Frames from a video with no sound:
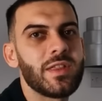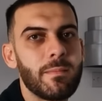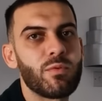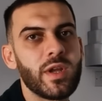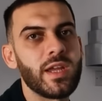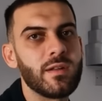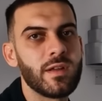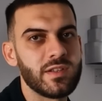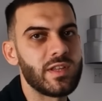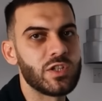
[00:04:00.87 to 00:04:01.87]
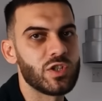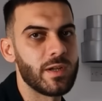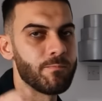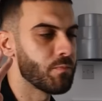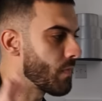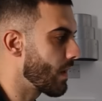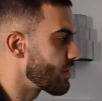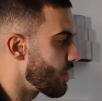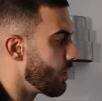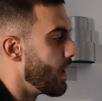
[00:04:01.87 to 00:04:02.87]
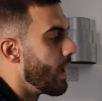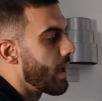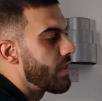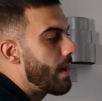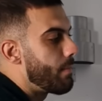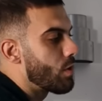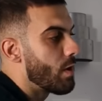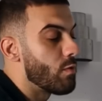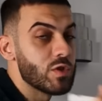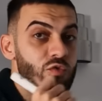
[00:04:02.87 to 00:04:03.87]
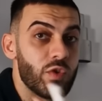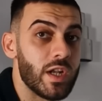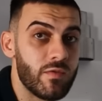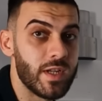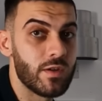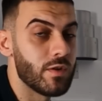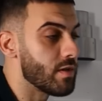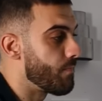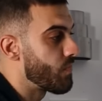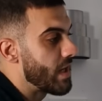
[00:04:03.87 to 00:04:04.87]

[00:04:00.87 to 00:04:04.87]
their brain, essentially. So their book cover was really, really good,